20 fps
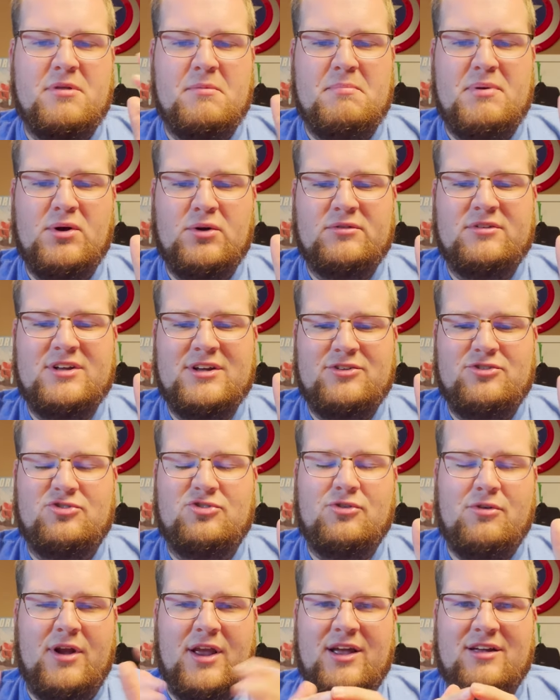built-in
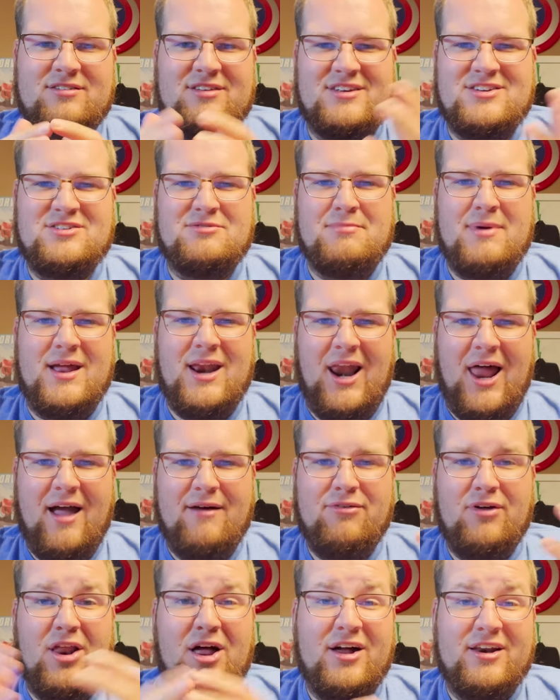screen, because it just made
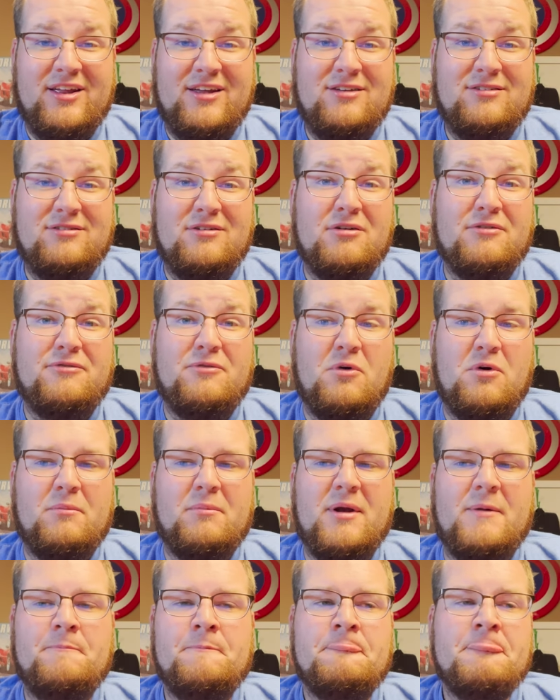life a lot easier for
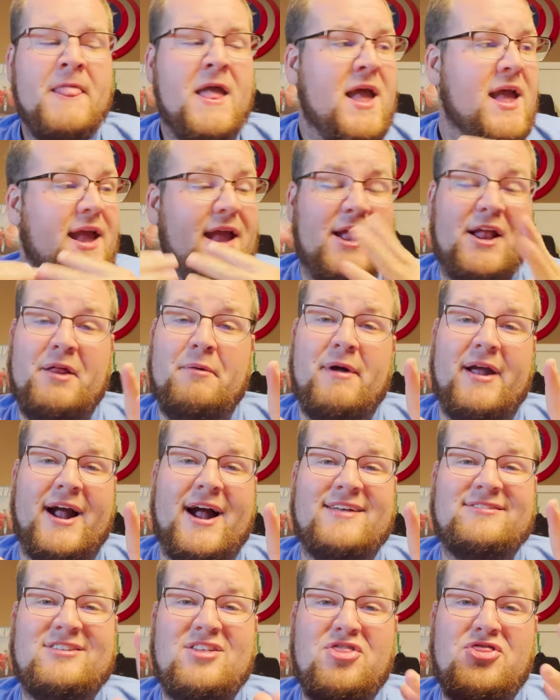me. Anyway,
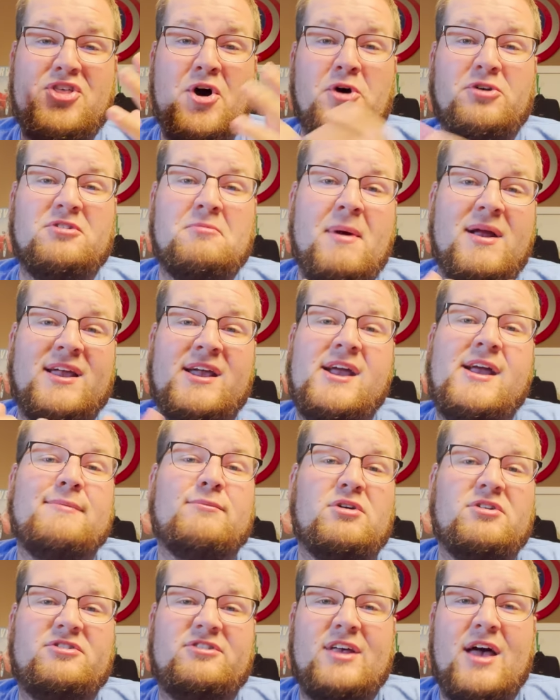guys, those are my
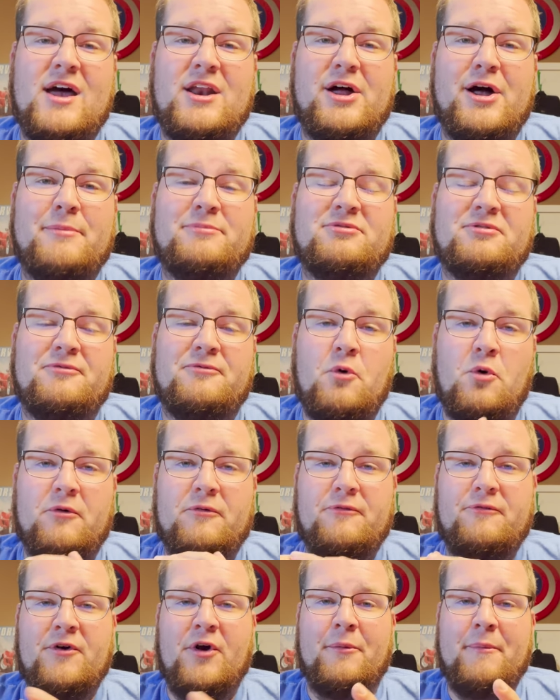camera setups for
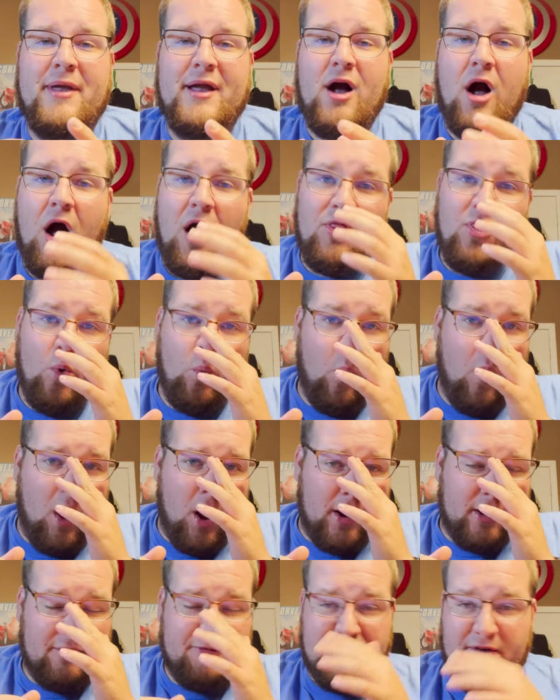filming on the
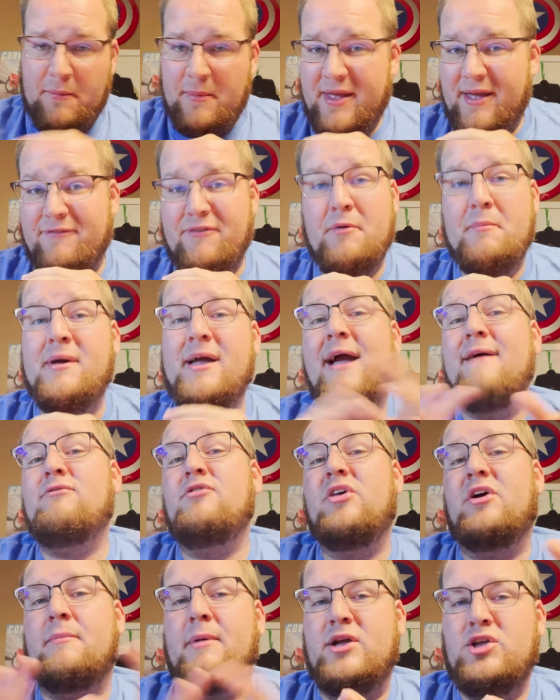water, filming
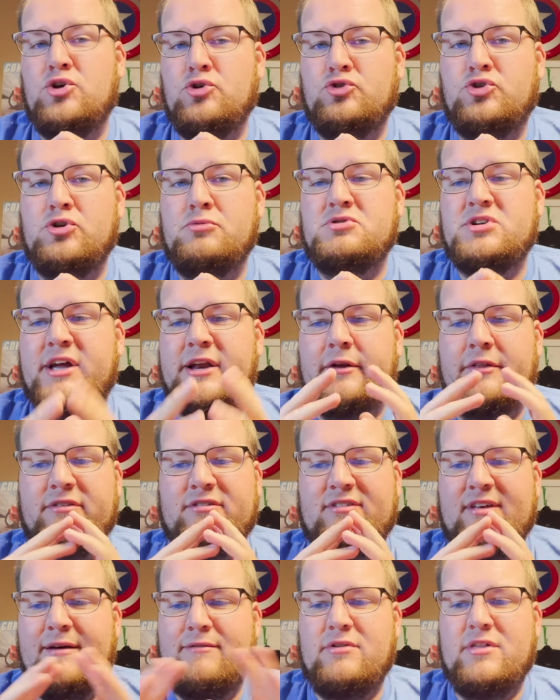everything on my YouTube channel. This
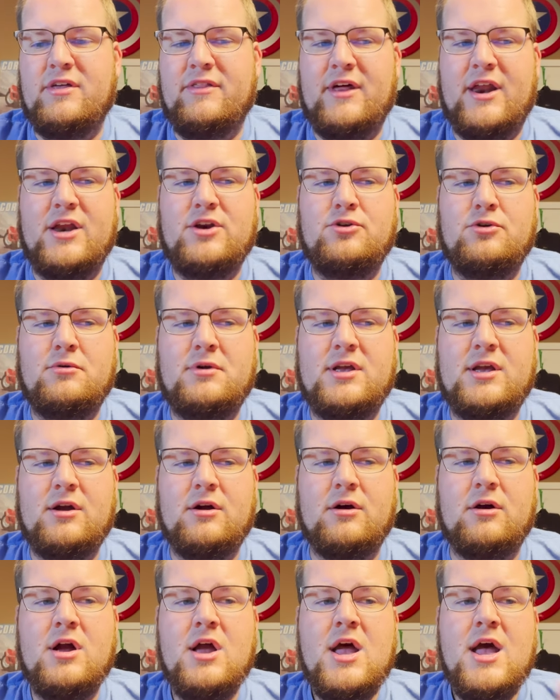is everything that I do
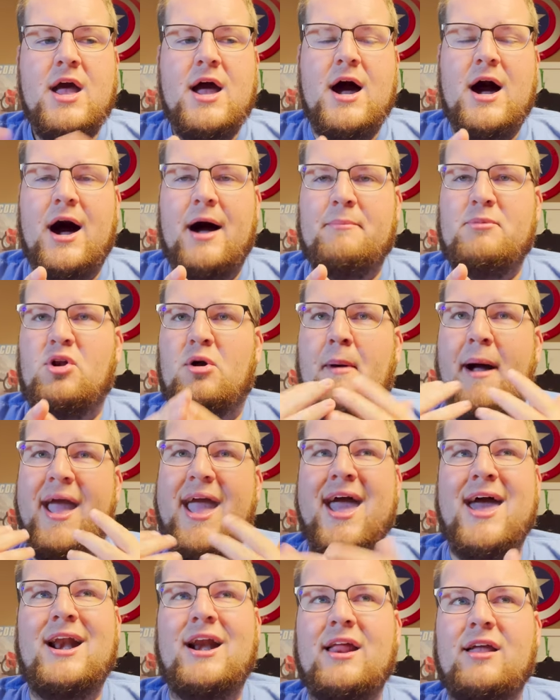here. You know, my
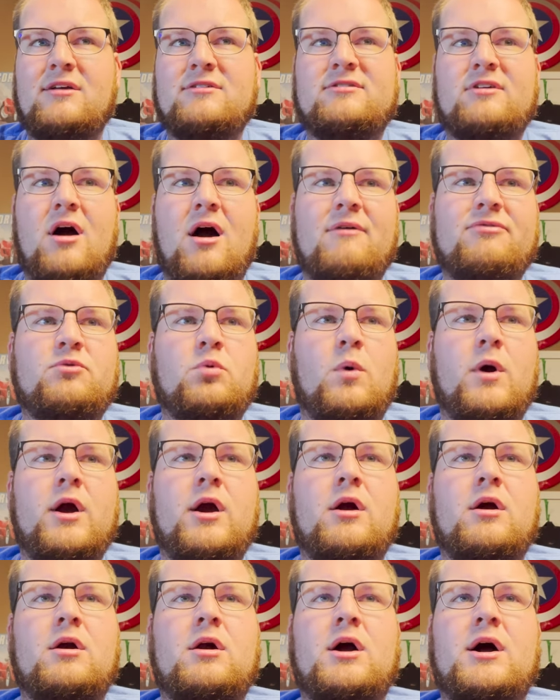editing
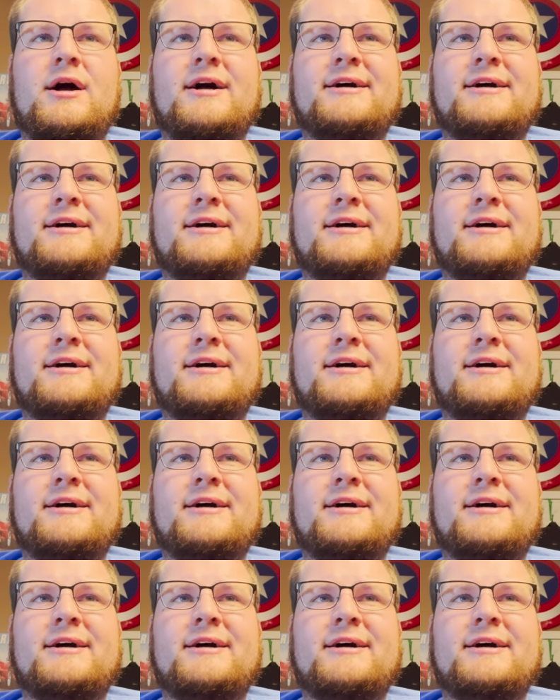software,